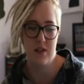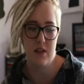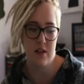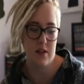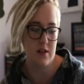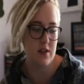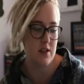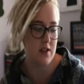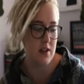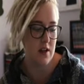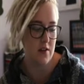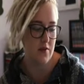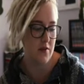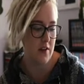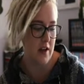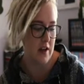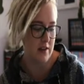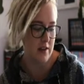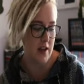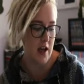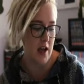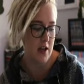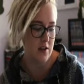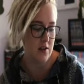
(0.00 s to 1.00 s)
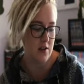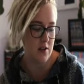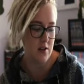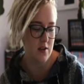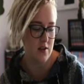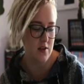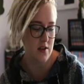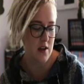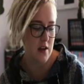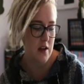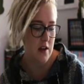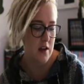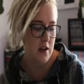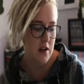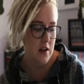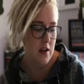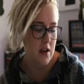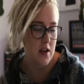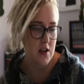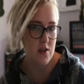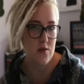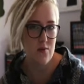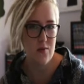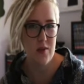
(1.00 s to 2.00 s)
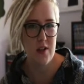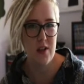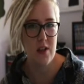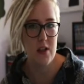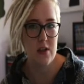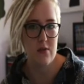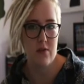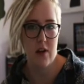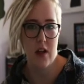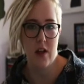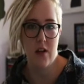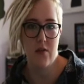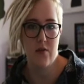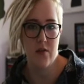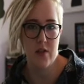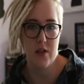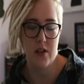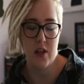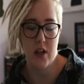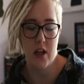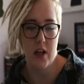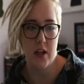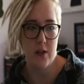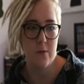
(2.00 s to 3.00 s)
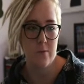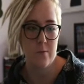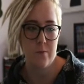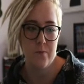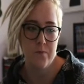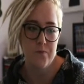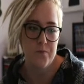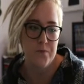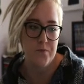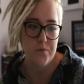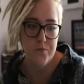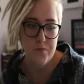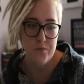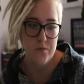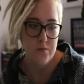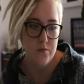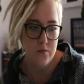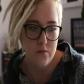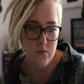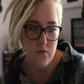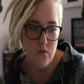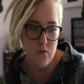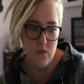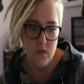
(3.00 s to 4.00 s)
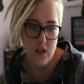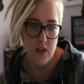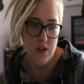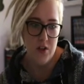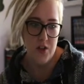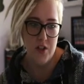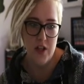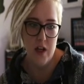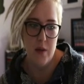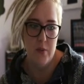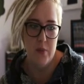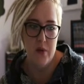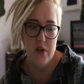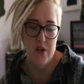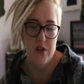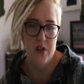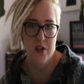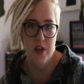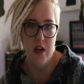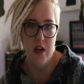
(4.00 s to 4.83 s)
and stuff like that, because it's really irrelevant. Like, shampoo's